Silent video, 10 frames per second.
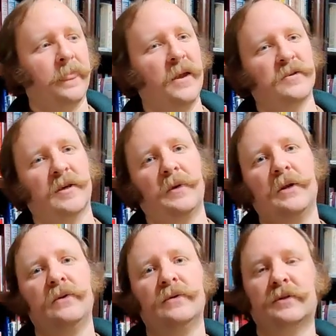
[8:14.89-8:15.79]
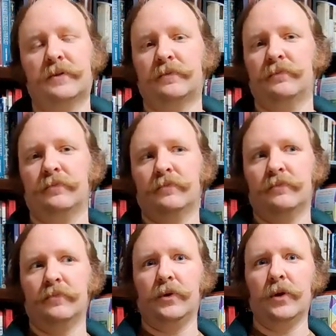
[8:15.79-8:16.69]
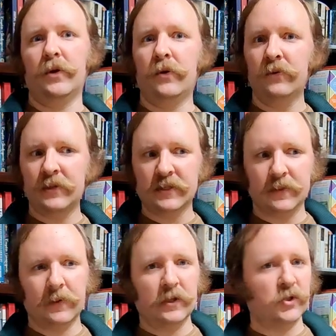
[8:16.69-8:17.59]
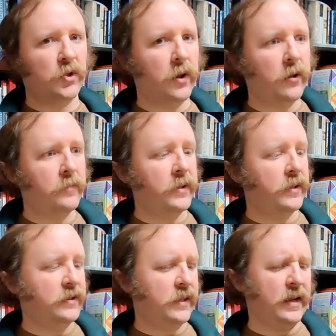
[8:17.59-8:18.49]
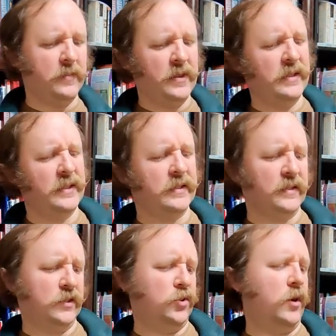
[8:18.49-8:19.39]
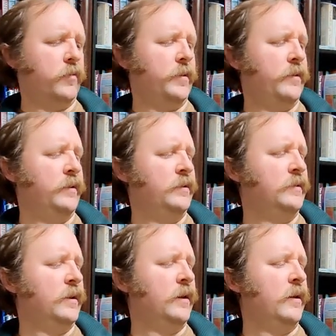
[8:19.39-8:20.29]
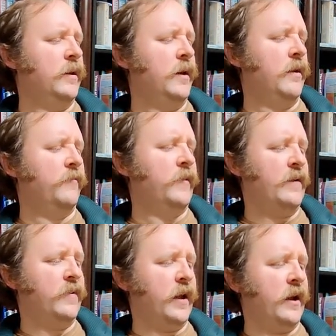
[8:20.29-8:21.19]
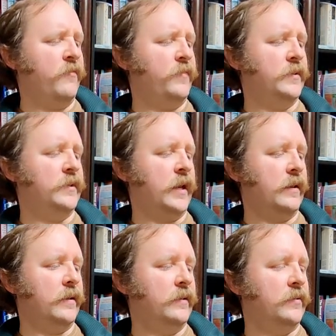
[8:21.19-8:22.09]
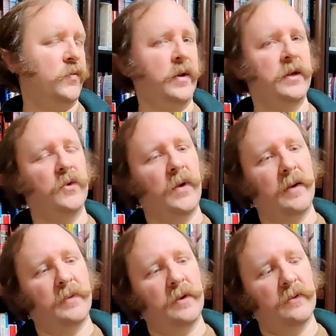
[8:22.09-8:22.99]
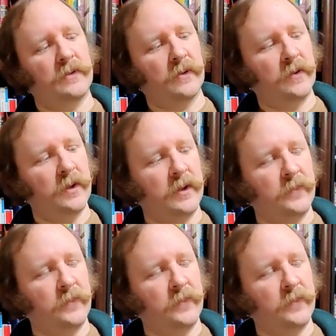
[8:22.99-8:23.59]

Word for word: you know, someone who's new to some of the stronger beers, and I mean, this isn't a strong beer. This is a, a 5.5%. It's 22 IBU, so